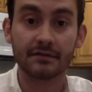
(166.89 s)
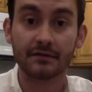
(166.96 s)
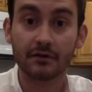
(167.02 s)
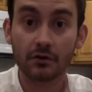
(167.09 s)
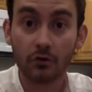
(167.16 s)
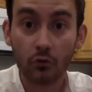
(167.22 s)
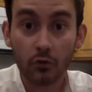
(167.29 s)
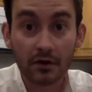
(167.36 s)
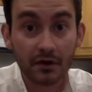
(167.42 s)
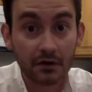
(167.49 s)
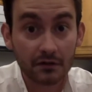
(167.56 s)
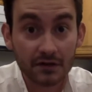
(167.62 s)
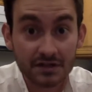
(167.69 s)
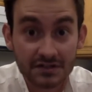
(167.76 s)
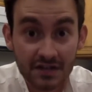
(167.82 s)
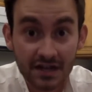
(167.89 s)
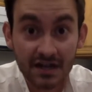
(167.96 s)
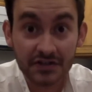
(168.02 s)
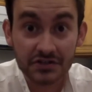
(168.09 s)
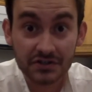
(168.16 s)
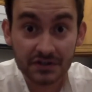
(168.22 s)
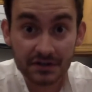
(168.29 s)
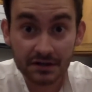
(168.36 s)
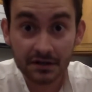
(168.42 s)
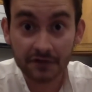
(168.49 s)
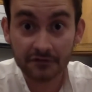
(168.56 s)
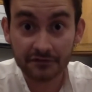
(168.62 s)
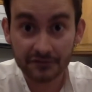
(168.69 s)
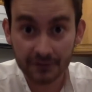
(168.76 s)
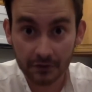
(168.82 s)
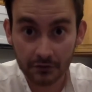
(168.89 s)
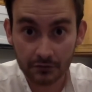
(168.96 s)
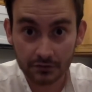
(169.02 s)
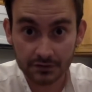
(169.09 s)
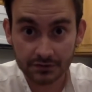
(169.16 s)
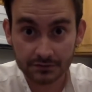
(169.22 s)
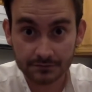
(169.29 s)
the oil is actually going to float.